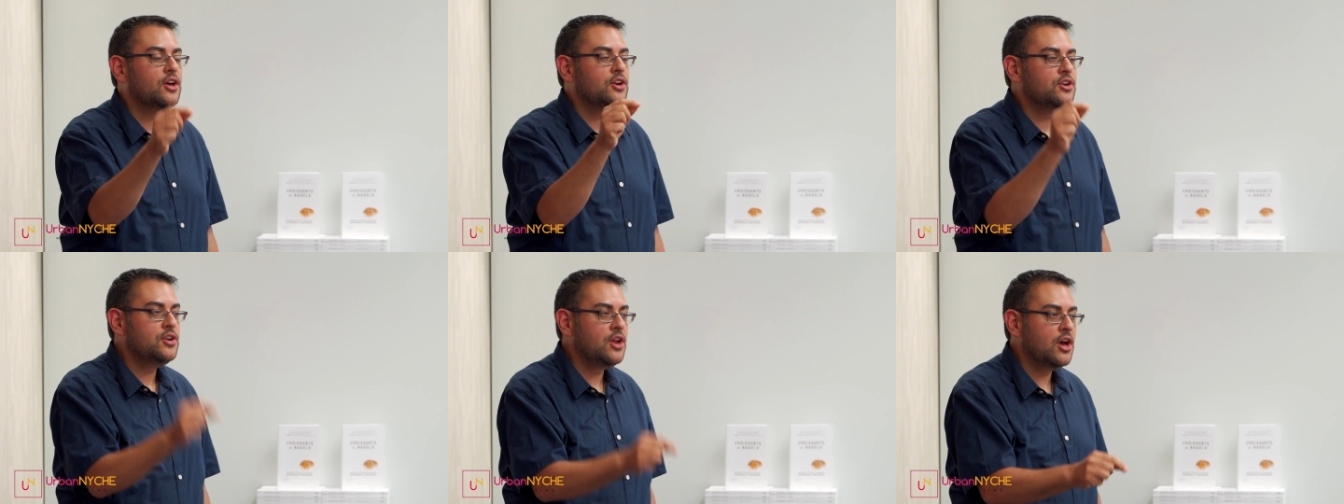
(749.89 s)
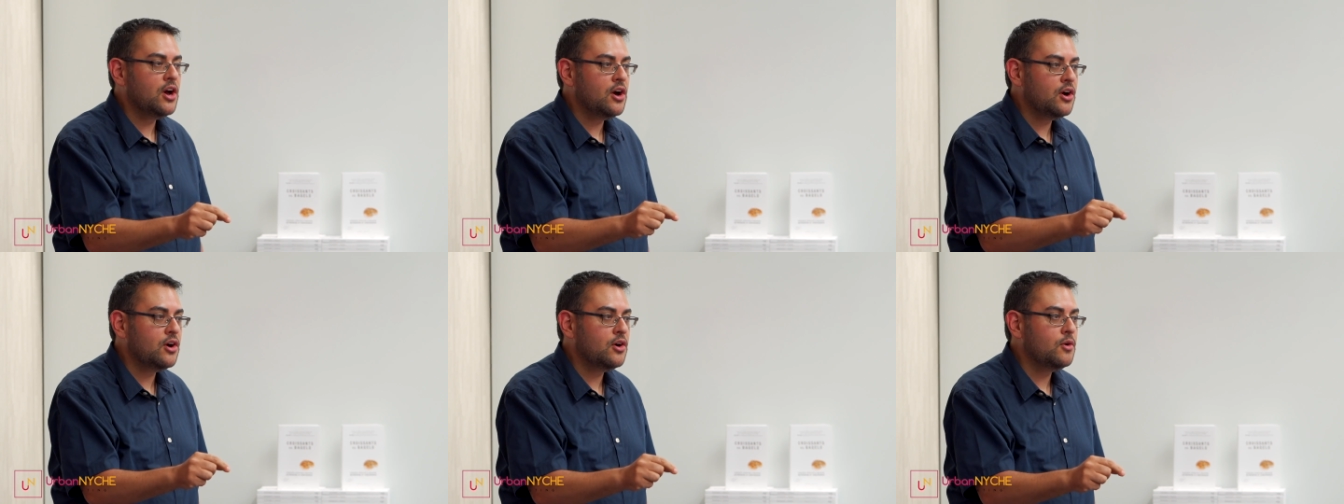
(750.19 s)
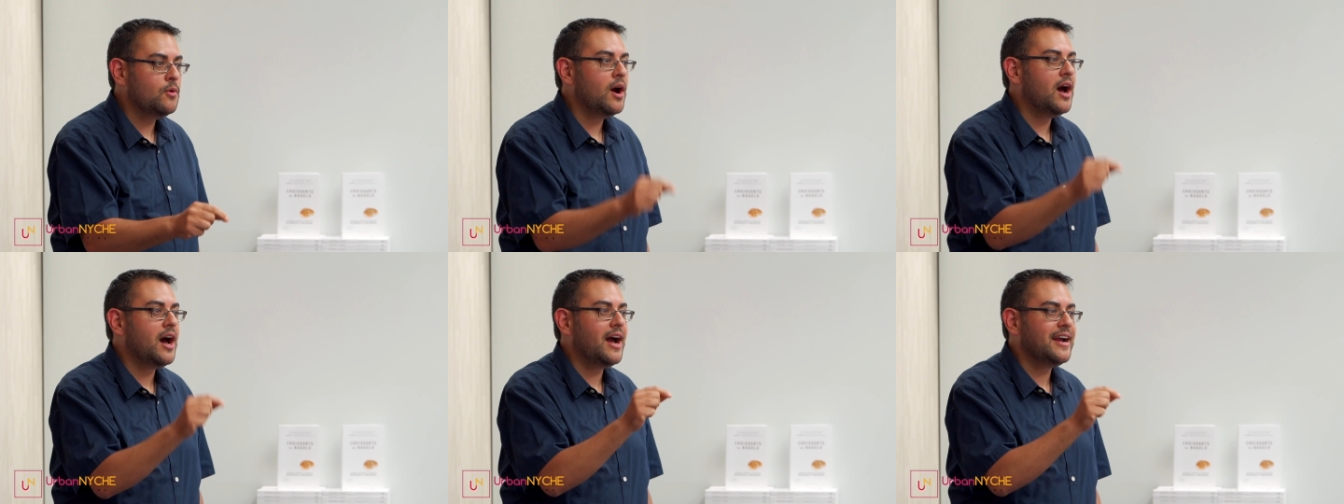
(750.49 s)

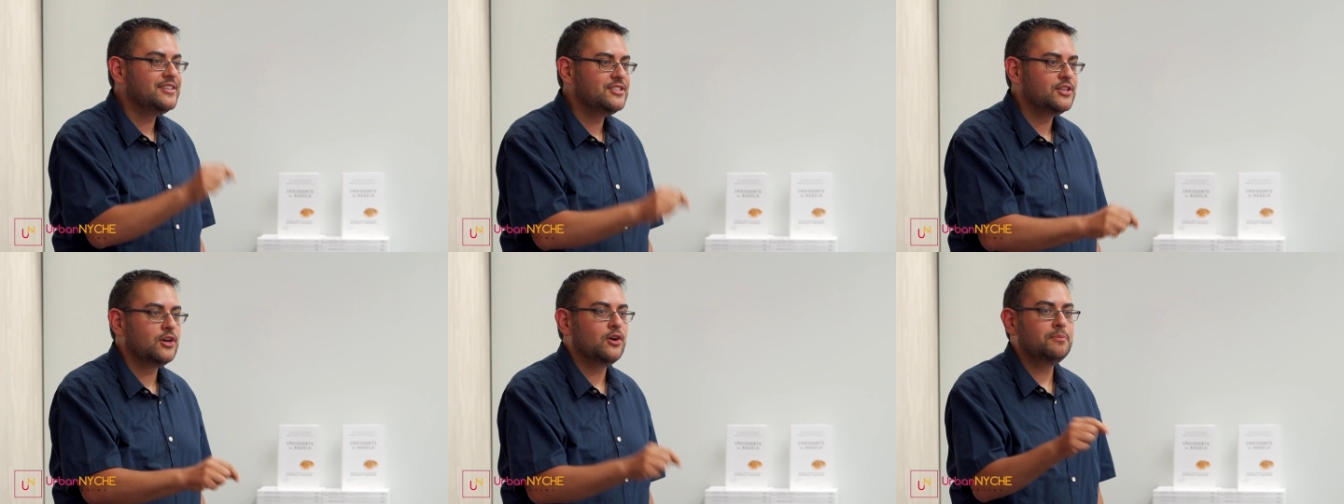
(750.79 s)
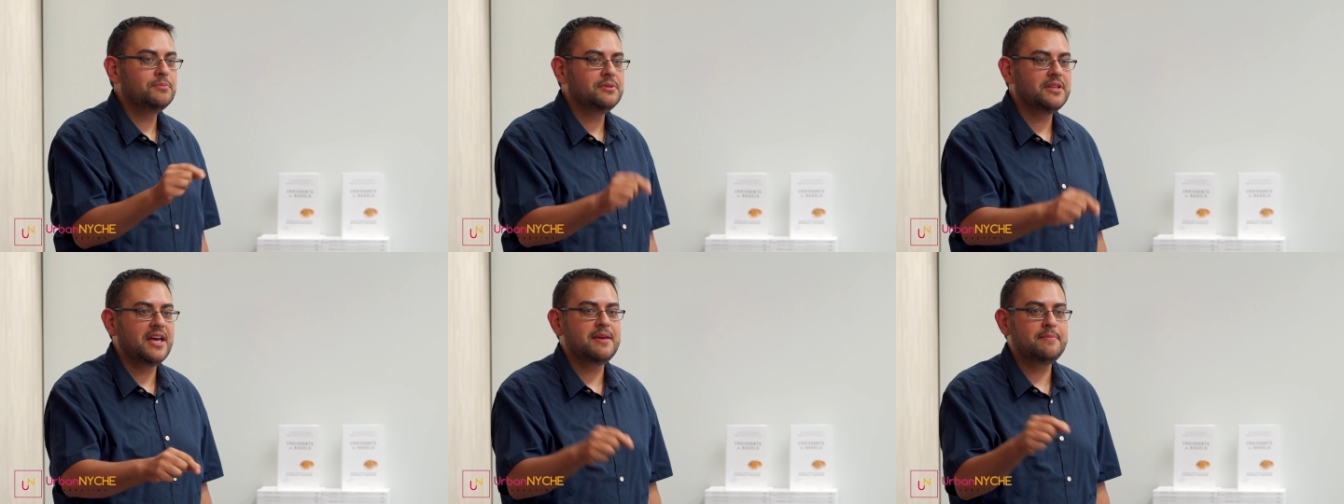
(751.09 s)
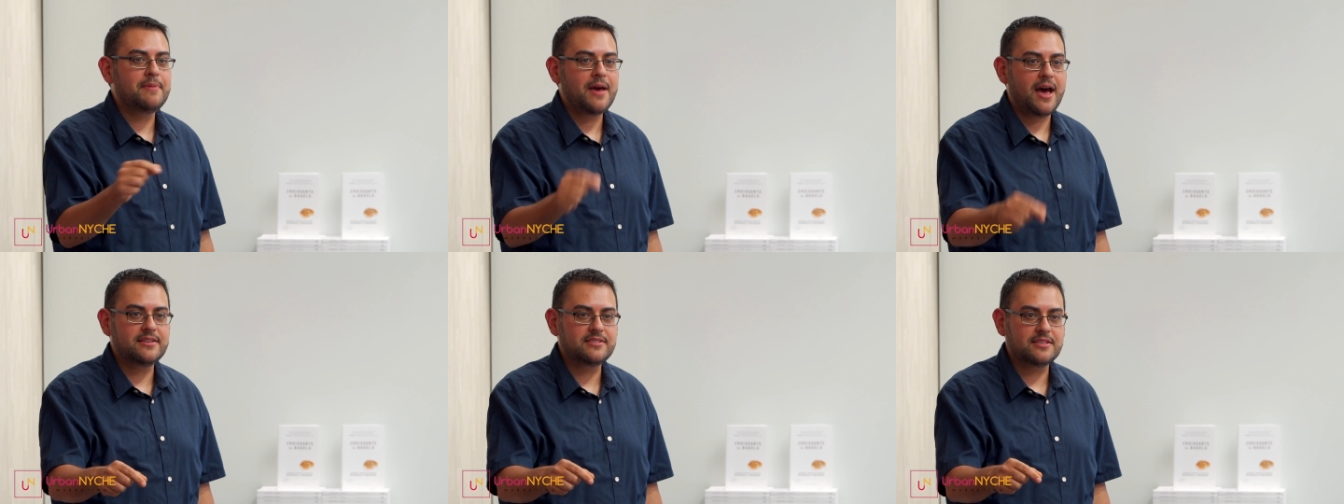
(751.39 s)
No, I don't play
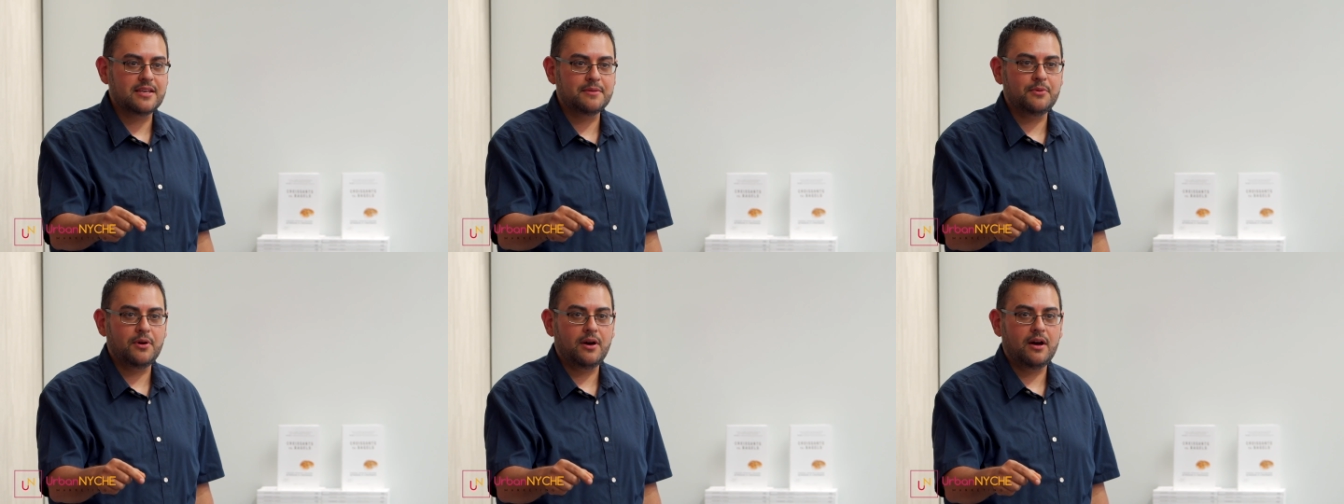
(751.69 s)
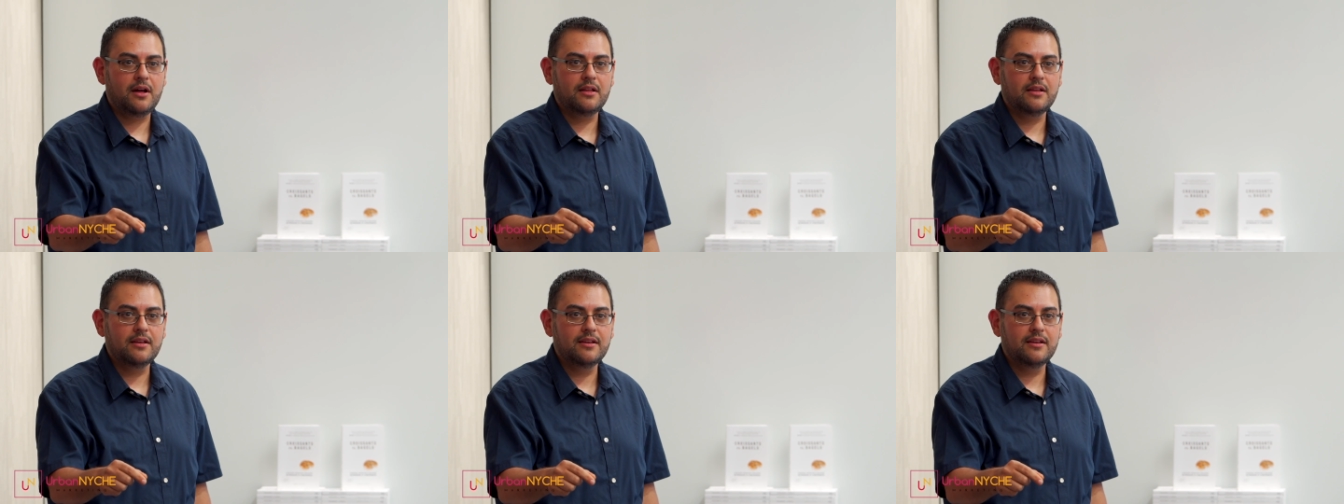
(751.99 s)
basketball.